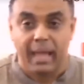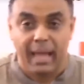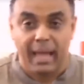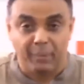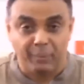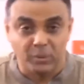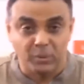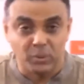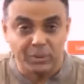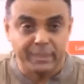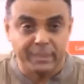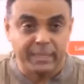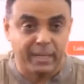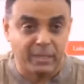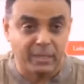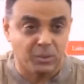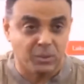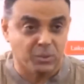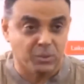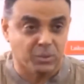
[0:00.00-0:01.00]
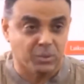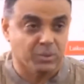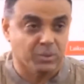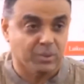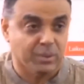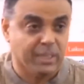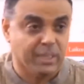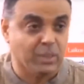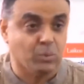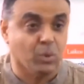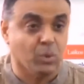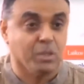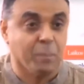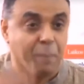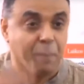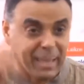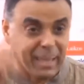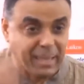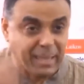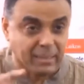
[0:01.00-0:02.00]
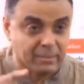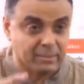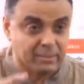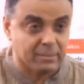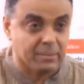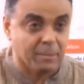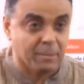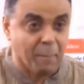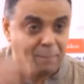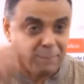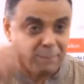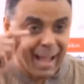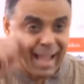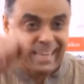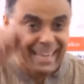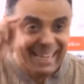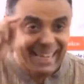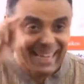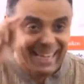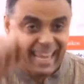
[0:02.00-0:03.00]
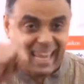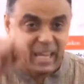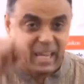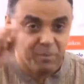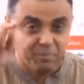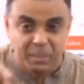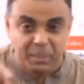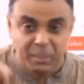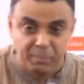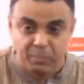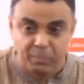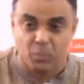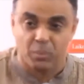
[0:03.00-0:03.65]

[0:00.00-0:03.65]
to tell you, it was built by lay people.